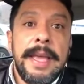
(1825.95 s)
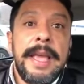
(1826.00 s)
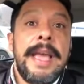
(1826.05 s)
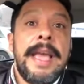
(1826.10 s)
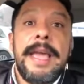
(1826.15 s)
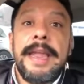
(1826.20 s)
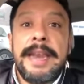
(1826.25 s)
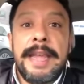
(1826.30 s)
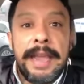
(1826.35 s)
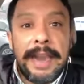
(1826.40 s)

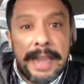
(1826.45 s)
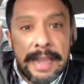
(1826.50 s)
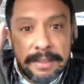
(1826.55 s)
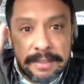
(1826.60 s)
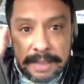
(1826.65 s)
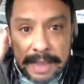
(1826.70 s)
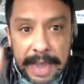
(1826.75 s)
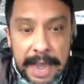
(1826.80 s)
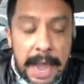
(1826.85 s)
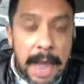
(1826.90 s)
And it is
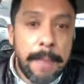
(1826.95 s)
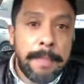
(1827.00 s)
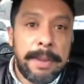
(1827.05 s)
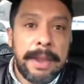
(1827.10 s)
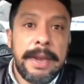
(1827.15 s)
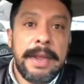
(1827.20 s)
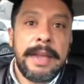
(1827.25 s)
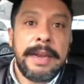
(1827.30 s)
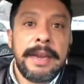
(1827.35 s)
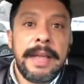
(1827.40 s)

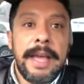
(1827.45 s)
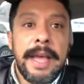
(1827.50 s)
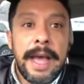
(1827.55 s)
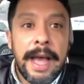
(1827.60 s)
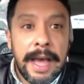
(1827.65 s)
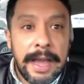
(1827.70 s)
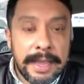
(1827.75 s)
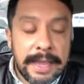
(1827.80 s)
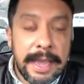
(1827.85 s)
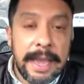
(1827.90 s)
happening
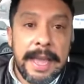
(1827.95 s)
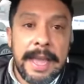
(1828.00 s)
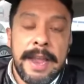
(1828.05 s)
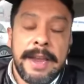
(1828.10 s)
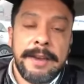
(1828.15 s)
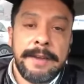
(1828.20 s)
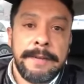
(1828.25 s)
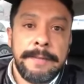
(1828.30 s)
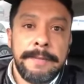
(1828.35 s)
again.